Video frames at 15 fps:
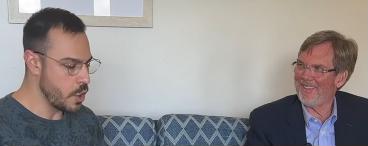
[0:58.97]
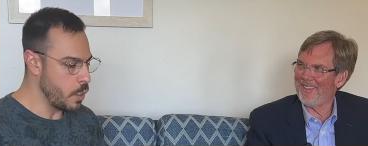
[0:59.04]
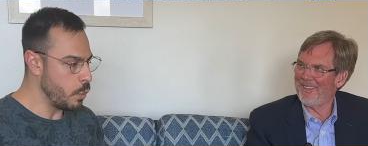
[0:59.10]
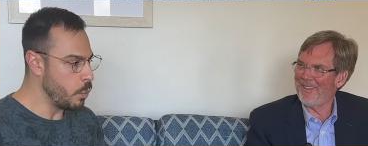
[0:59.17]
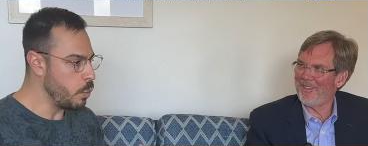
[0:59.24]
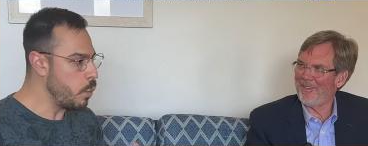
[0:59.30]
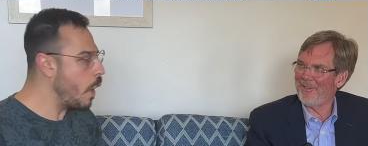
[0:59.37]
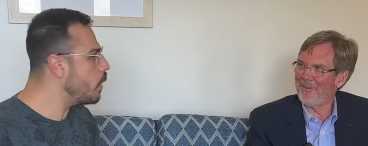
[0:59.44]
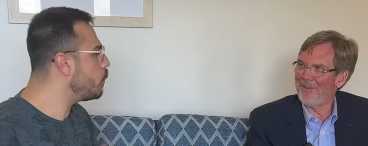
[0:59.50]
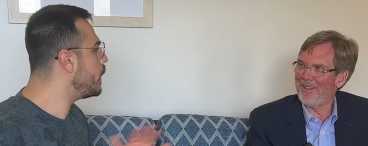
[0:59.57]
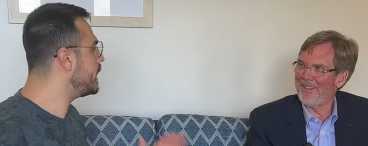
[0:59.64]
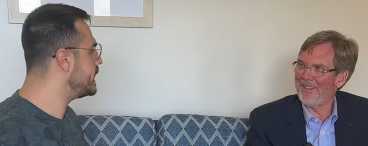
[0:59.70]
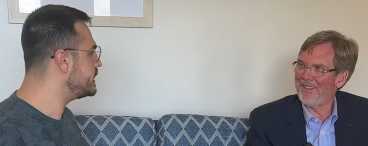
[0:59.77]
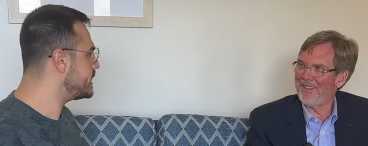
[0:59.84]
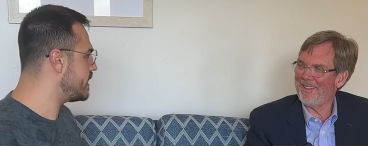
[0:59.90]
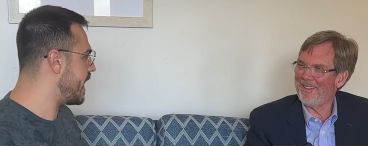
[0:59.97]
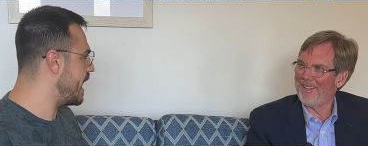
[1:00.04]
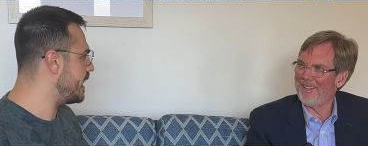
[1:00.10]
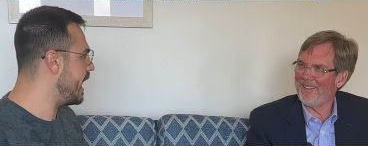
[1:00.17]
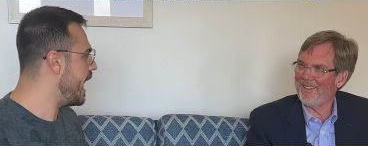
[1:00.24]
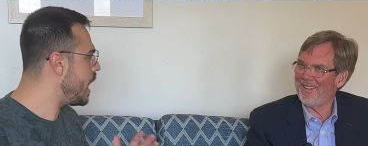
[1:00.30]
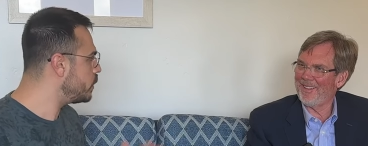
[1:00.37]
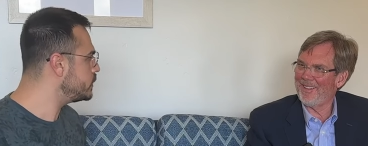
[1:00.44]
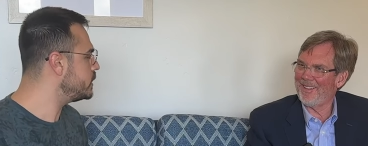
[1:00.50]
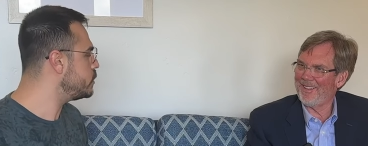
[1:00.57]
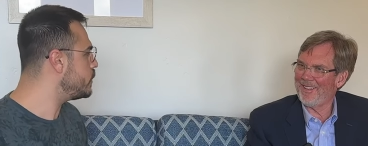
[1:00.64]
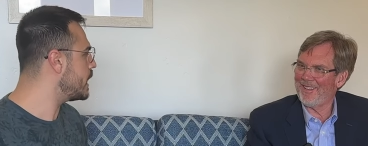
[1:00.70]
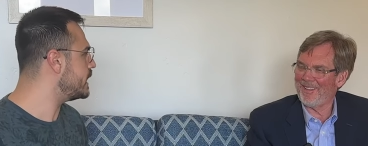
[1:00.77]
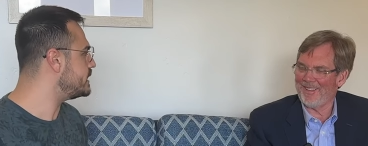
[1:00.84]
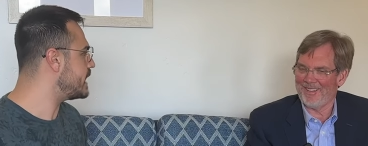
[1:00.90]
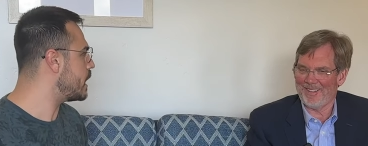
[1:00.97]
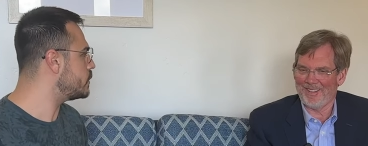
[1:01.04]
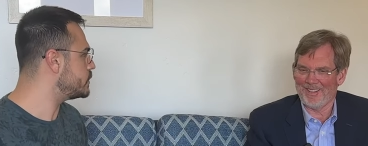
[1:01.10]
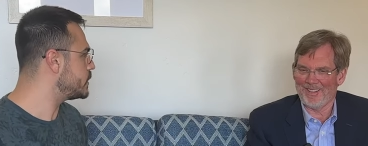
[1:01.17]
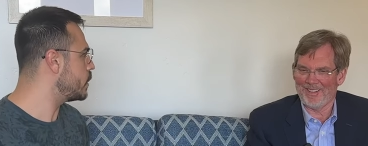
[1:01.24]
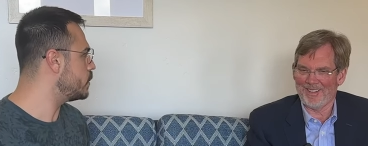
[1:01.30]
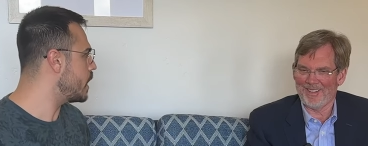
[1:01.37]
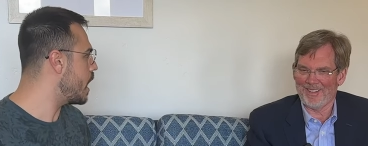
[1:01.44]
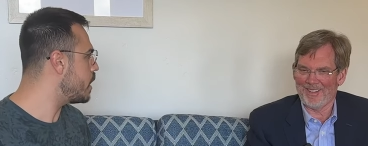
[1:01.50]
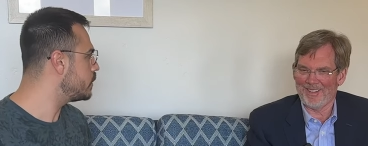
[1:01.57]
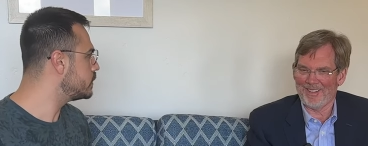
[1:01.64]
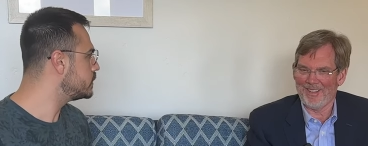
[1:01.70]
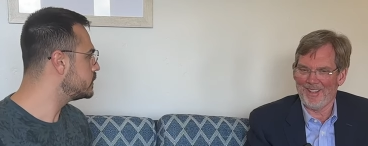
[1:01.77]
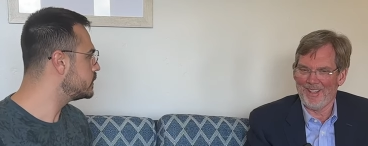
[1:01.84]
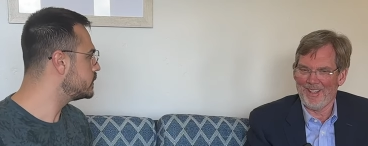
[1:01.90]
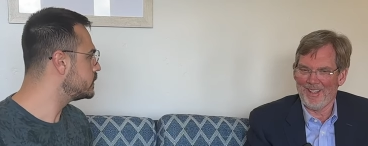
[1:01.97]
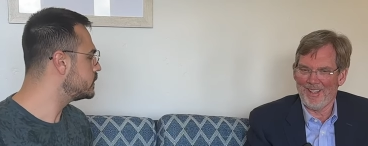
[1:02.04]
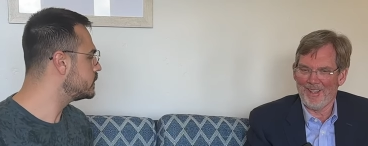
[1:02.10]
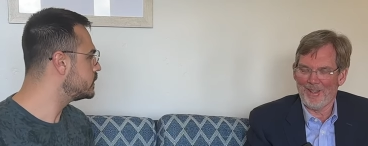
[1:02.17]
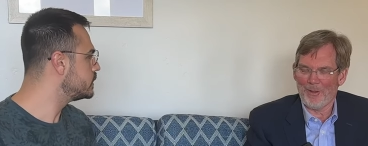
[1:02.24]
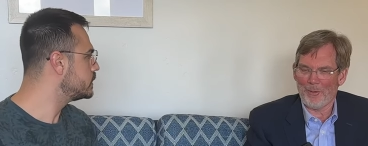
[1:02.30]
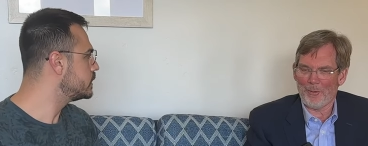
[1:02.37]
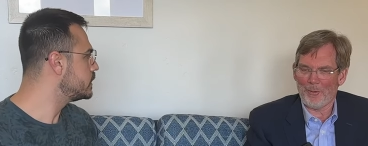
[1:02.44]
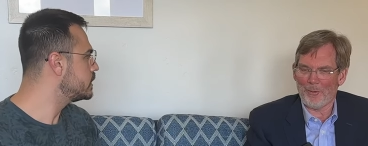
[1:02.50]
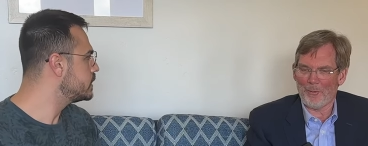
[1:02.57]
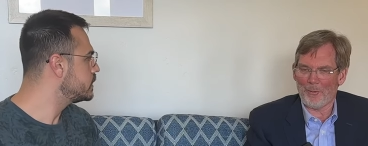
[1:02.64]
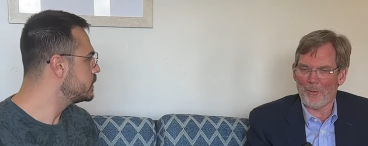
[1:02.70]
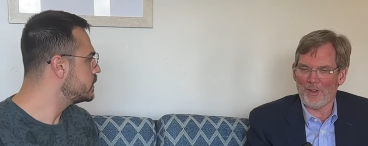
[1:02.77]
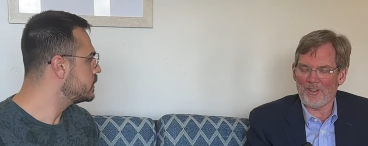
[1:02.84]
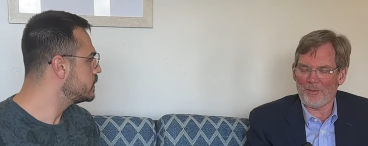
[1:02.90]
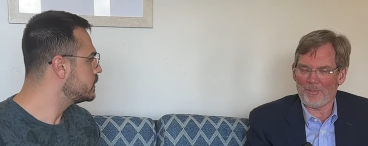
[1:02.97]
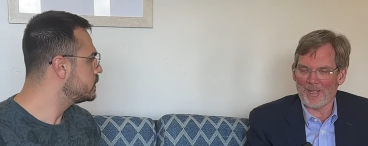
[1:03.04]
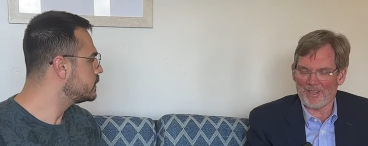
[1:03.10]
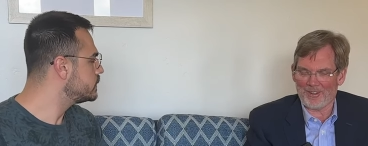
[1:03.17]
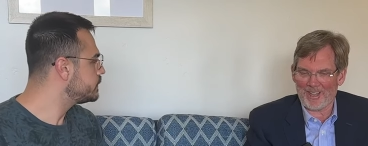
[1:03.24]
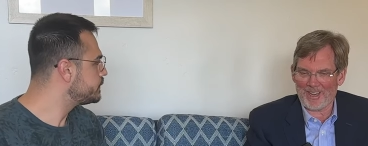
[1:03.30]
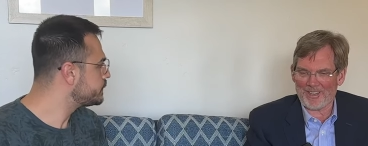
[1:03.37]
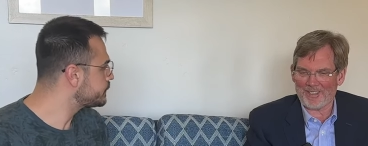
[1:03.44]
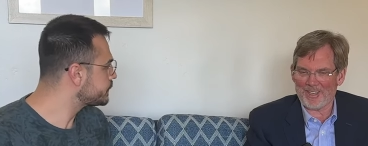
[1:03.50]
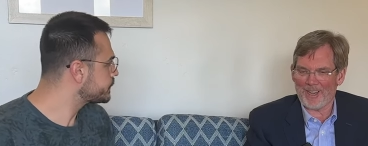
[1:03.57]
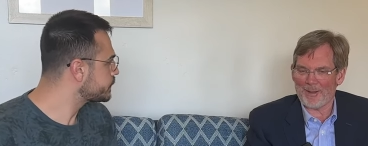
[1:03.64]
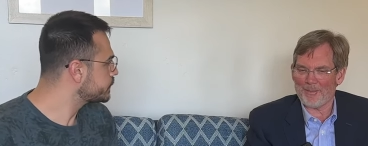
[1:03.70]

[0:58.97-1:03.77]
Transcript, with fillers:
Speaker 1: What went into that? How did you get it down so low? We spent a lot of time